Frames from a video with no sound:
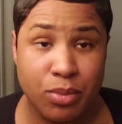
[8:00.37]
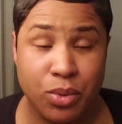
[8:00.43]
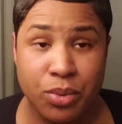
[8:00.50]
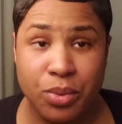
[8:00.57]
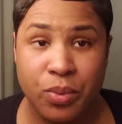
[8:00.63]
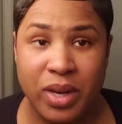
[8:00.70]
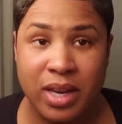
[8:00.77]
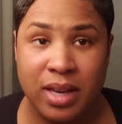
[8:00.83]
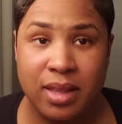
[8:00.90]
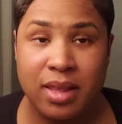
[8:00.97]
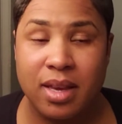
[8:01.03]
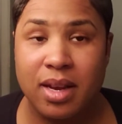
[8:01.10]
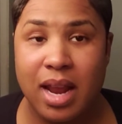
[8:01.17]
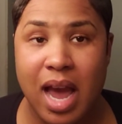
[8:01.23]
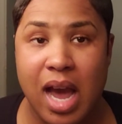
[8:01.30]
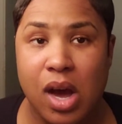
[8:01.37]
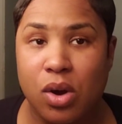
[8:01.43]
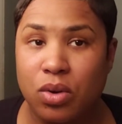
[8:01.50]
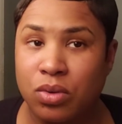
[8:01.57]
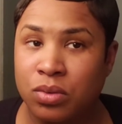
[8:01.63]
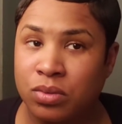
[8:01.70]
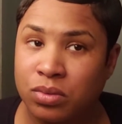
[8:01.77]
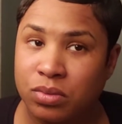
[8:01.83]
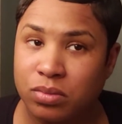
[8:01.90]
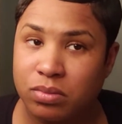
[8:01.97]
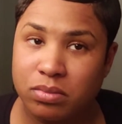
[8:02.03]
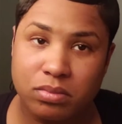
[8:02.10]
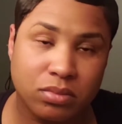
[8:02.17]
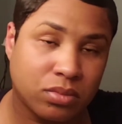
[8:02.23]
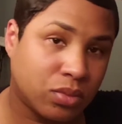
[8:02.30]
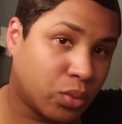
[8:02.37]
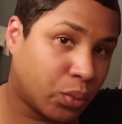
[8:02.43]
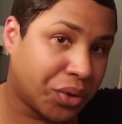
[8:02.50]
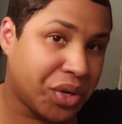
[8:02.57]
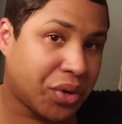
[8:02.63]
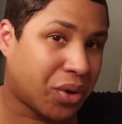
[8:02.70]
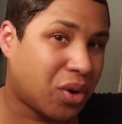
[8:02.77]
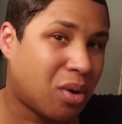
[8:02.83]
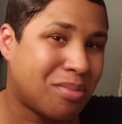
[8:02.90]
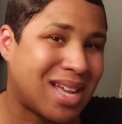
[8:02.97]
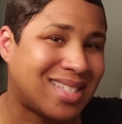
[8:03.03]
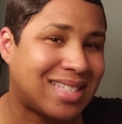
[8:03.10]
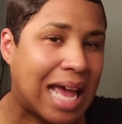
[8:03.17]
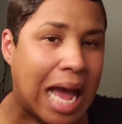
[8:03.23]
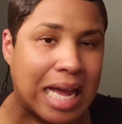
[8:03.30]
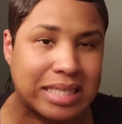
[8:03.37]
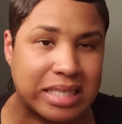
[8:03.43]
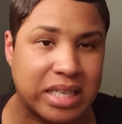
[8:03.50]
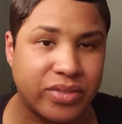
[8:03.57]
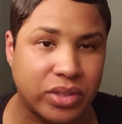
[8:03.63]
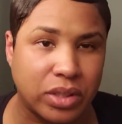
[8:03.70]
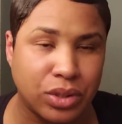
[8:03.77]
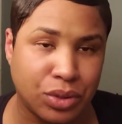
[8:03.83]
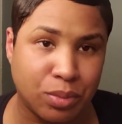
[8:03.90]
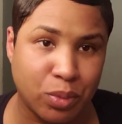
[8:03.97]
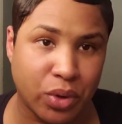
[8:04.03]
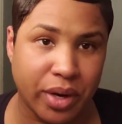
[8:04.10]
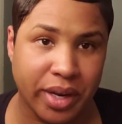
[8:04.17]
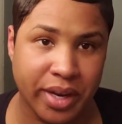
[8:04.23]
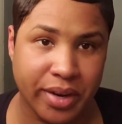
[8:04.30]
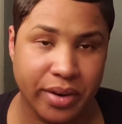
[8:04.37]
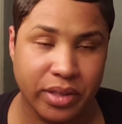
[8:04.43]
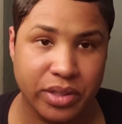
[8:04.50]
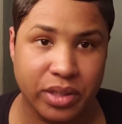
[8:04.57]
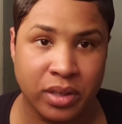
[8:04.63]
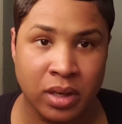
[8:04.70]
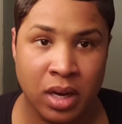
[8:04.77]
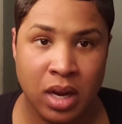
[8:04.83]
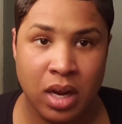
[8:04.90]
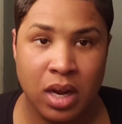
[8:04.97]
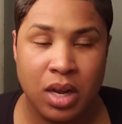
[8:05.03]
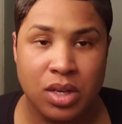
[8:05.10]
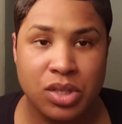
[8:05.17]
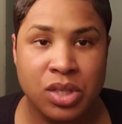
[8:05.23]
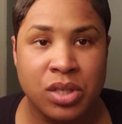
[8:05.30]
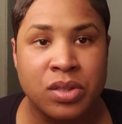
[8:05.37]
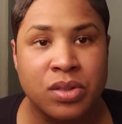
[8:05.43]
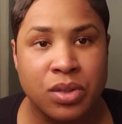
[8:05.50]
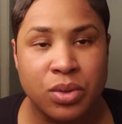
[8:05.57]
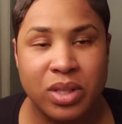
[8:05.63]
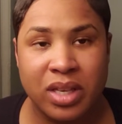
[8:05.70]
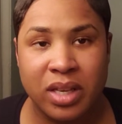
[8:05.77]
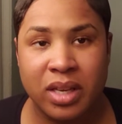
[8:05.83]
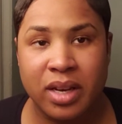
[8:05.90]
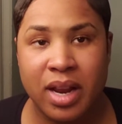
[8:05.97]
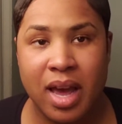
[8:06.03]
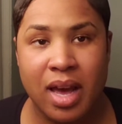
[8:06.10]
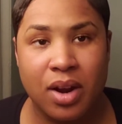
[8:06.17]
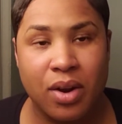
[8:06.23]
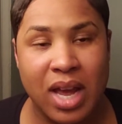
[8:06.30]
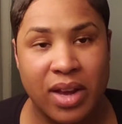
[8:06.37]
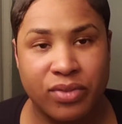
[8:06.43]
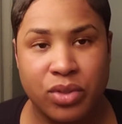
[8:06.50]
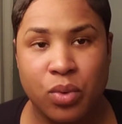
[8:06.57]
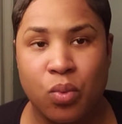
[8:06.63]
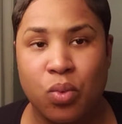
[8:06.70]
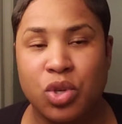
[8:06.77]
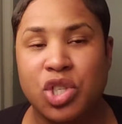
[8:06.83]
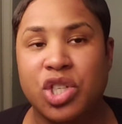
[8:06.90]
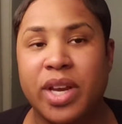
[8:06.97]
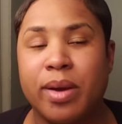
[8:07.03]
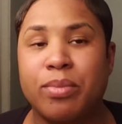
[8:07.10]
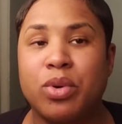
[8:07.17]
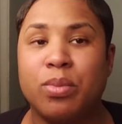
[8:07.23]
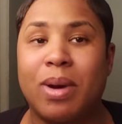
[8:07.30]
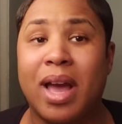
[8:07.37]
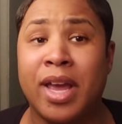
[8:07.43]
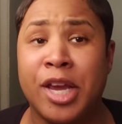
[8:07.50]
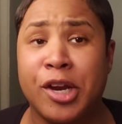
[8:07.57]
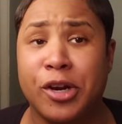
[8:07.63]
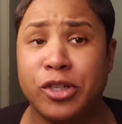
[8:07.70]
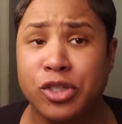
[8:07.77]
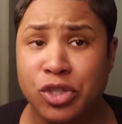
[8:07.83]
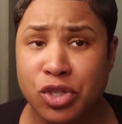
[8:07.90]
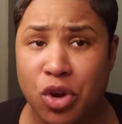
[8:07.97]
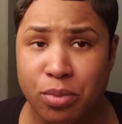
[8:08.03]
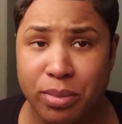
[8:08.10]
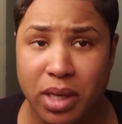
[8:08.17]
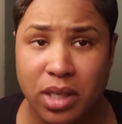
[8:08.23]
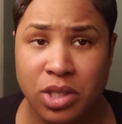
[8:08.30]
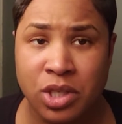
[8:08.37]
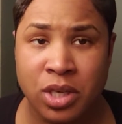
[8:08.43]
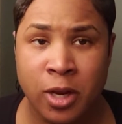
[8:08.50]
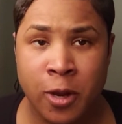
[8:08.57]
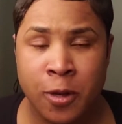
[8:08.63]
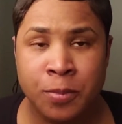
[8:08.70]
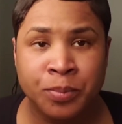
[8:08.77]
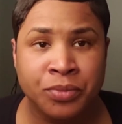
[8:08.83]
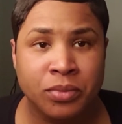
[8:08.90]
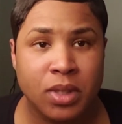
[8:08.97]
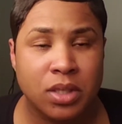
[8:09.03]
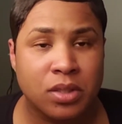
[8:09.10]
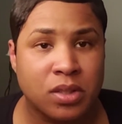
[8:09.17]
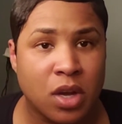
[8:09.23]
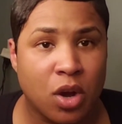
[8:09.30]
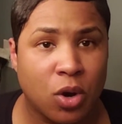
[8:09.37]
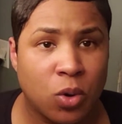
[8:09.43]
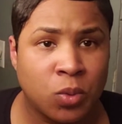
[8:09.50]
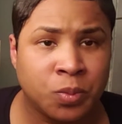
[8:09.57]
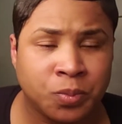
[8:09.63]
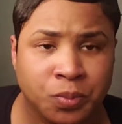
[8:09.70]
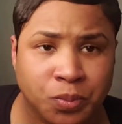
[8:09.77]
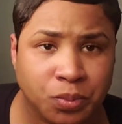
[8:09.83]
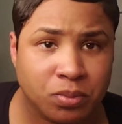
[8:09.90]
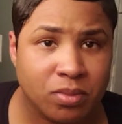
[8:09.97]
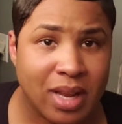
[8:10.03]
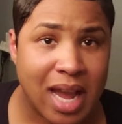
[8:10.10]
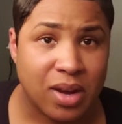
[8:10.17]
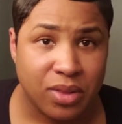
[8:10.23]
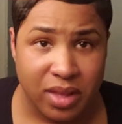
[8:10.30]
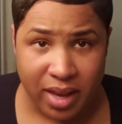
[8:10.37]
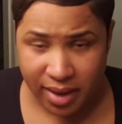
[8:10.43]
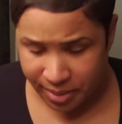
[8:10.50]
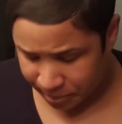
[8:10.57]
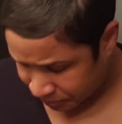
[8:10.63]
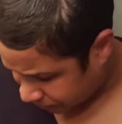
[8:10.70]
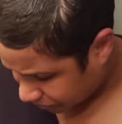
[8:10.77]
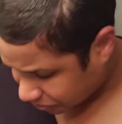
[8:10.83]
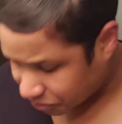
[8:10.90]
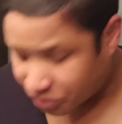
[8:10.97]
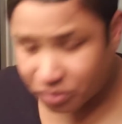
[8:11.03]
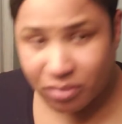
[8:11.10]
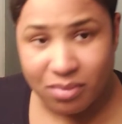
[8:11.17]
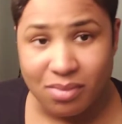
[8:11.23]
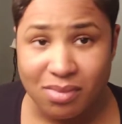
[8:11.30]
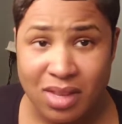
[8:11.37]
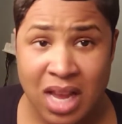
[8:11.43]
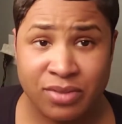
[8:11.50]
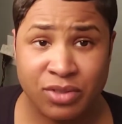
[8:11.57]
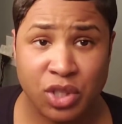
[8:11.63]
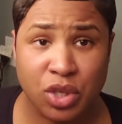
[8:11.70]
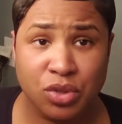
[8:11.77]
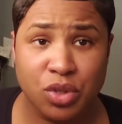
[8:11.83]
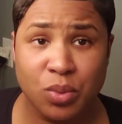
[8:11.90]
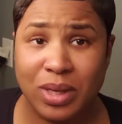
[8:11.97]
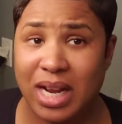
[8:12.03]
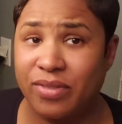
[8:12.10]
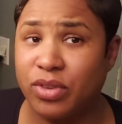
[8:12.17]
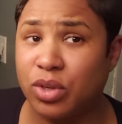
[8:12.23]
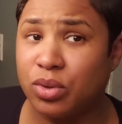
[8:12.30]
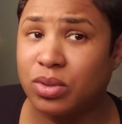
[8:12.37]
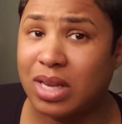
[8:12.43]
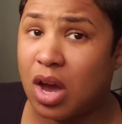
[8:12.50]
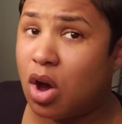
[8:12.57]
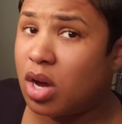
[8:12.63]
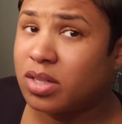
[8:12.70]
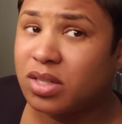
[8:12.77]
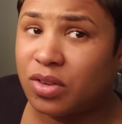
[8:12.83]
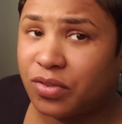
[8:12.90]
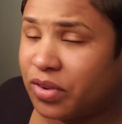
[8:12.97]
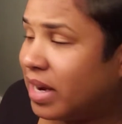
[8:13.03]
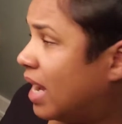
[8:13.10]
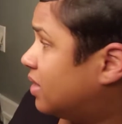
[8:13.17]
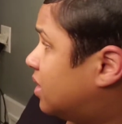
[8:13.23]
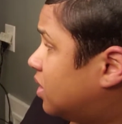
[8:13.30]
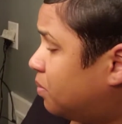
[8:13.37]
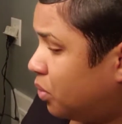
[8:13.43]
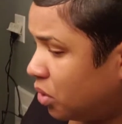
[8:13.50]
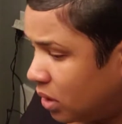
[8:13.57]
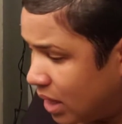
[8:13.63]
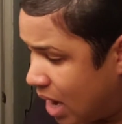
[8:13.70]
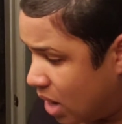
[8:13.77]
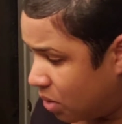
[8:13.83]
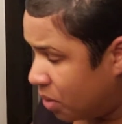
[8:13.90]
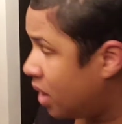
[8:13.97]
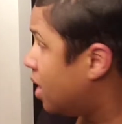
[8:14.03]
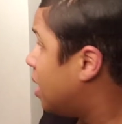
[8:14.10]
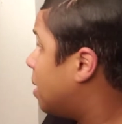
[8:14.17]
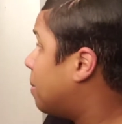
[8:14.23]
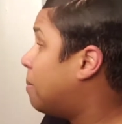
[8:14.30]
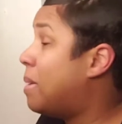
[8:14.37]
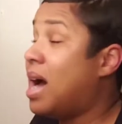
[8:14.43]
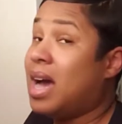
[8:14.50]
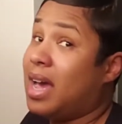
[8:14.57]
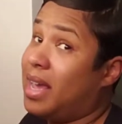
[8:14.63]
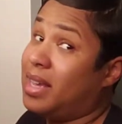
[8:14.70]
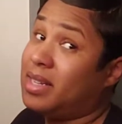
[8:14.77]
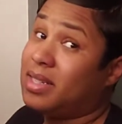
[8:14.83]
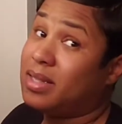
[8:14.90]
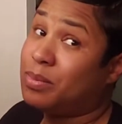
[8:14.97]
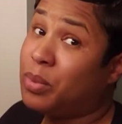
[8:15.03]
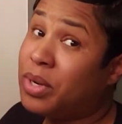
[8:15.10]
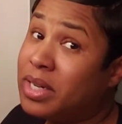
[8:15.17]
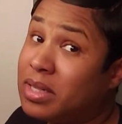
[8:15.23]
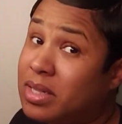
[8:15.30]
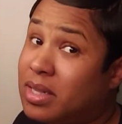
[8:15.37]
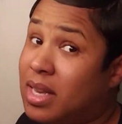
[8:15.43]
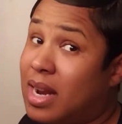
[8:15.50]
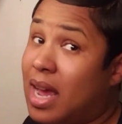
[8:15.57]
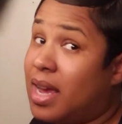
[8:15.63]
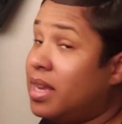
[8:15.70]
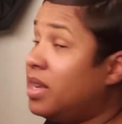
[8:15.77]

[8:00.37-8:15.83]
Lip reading: through the week, then I'll recurl my sides, give it a little more character, just so that I don't have to shampoo my hair so much. So now that I've shown you what I've used, I also forgot to pull out my spritz that I